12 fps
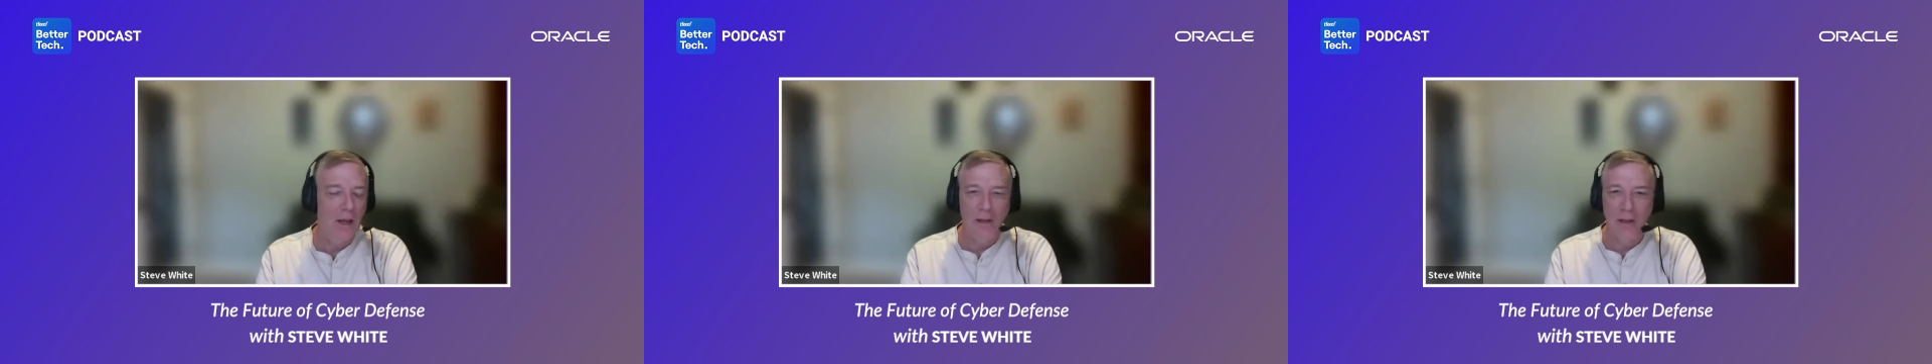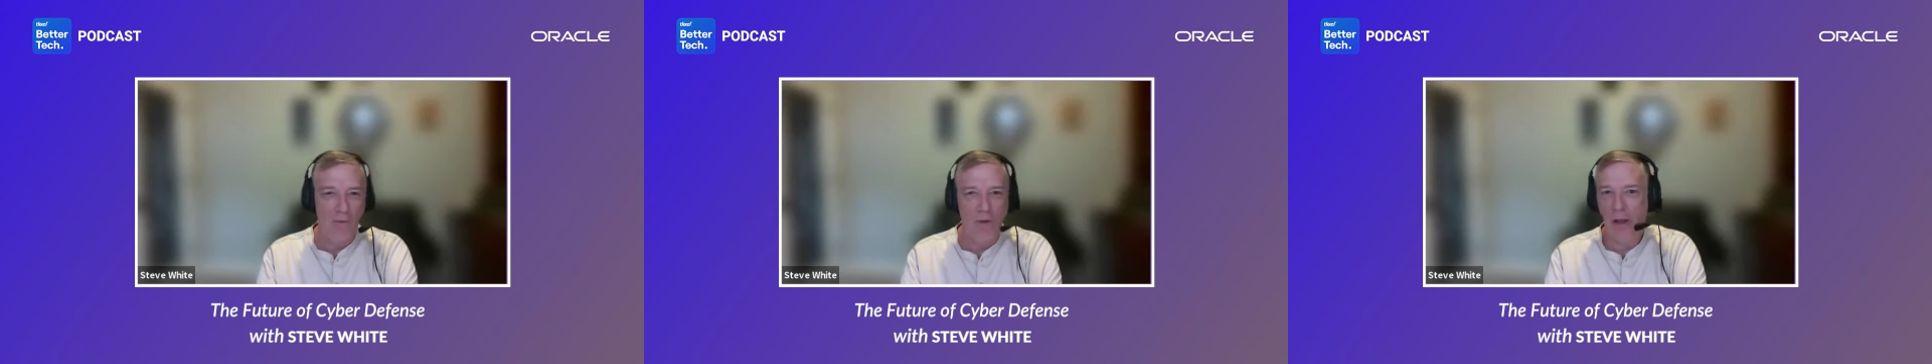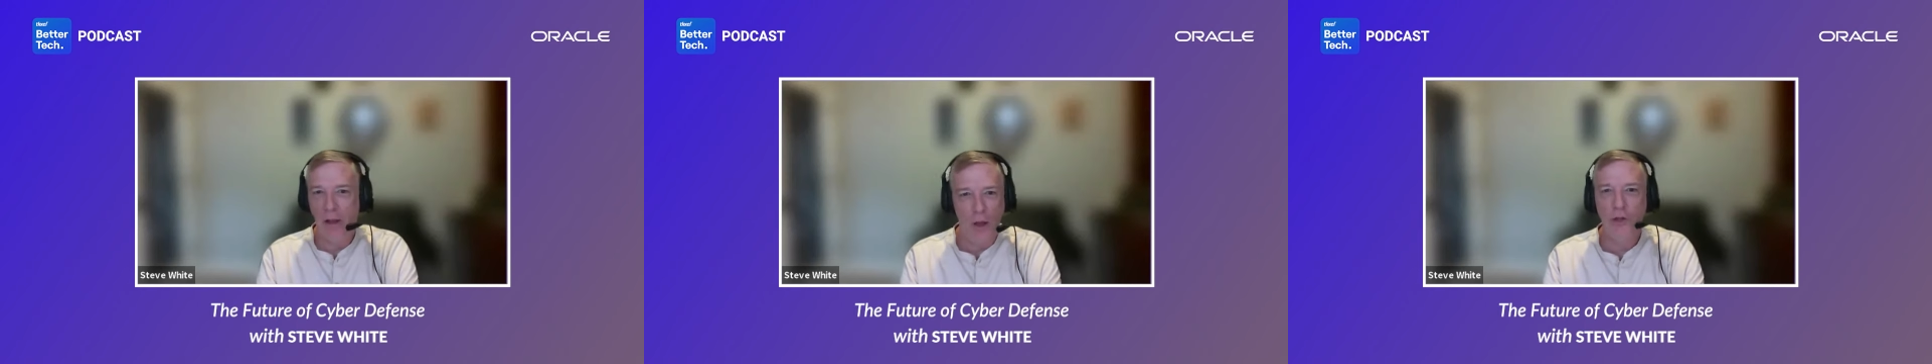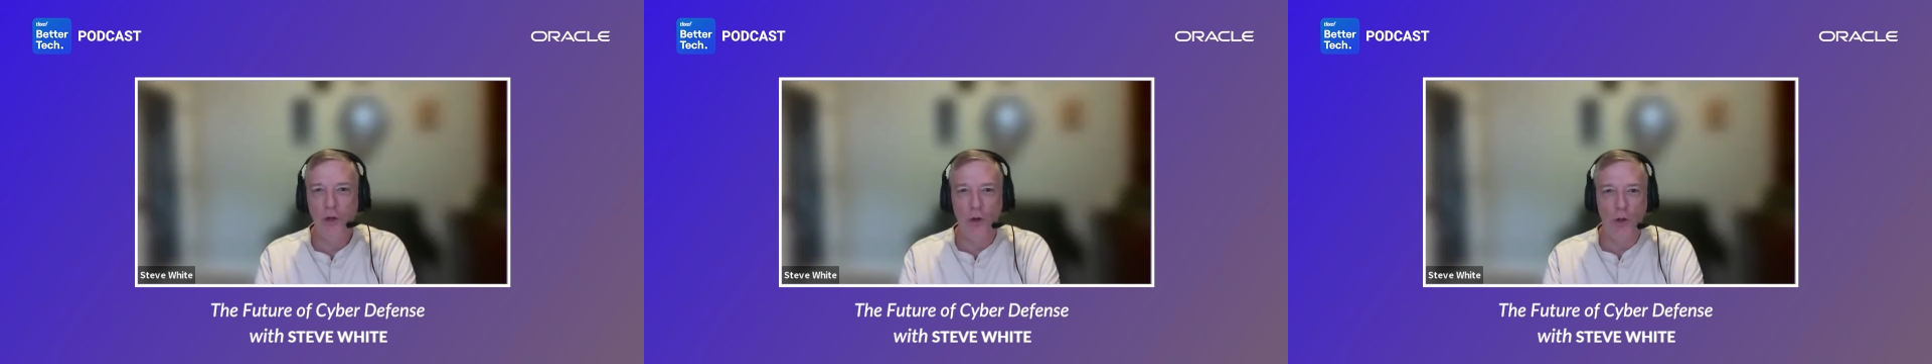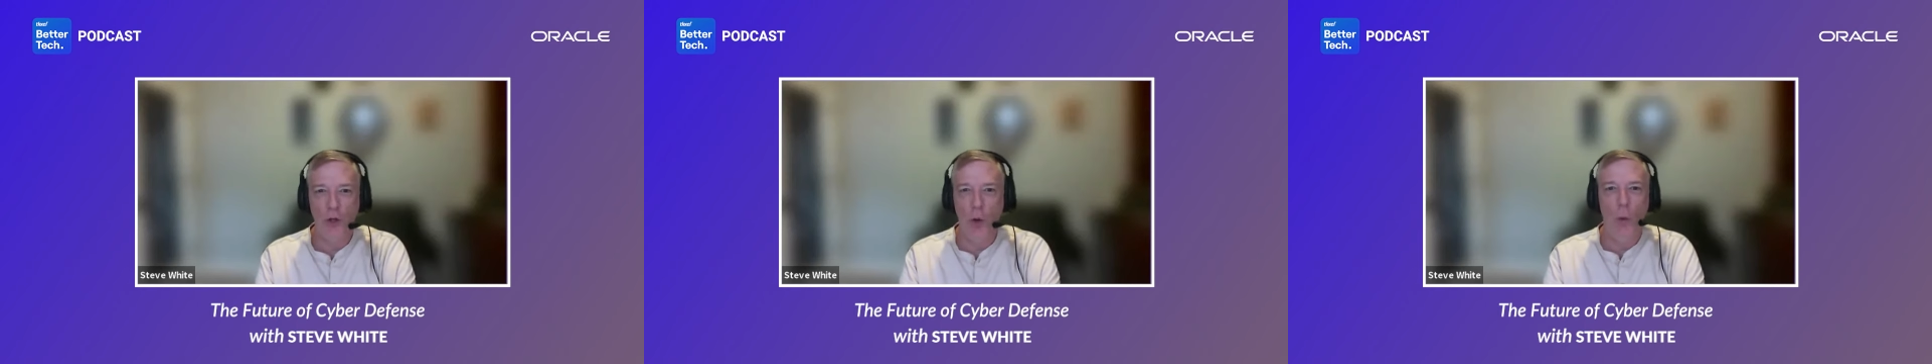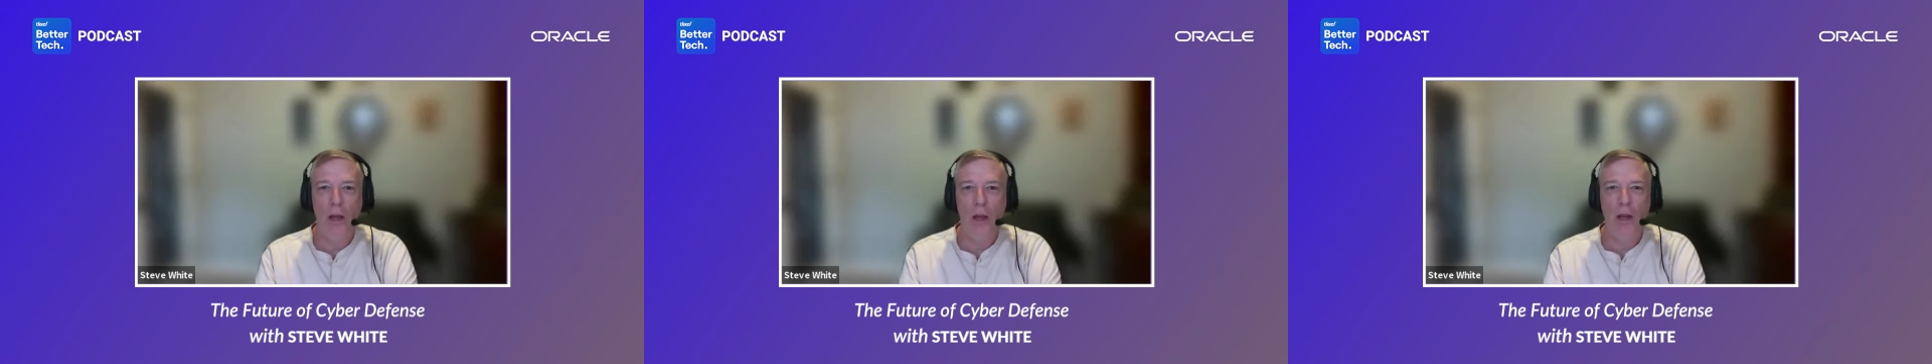then everything else you're
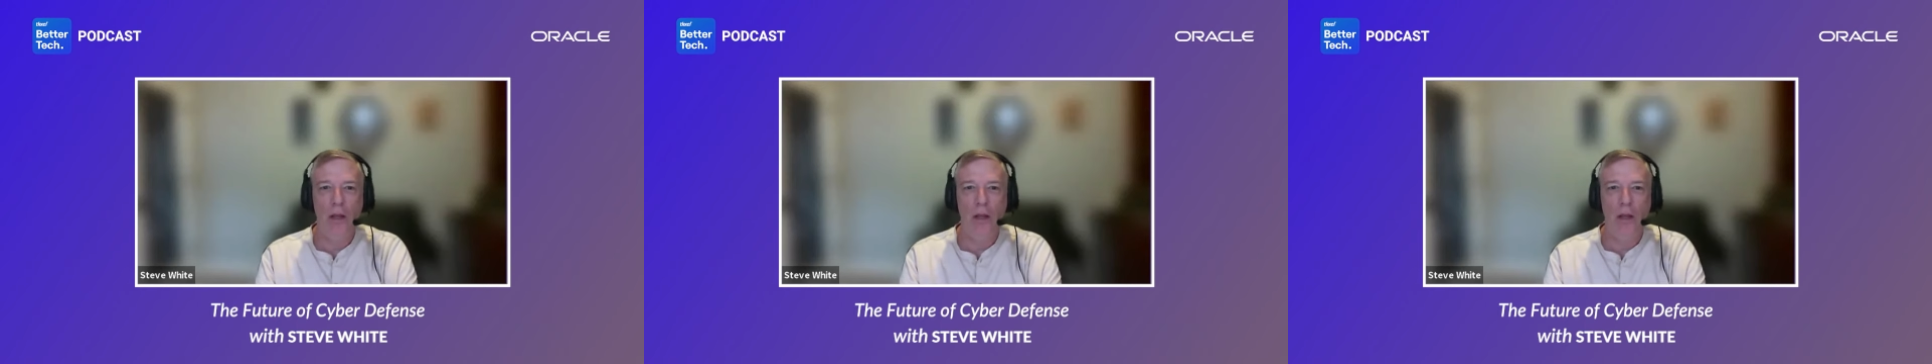doing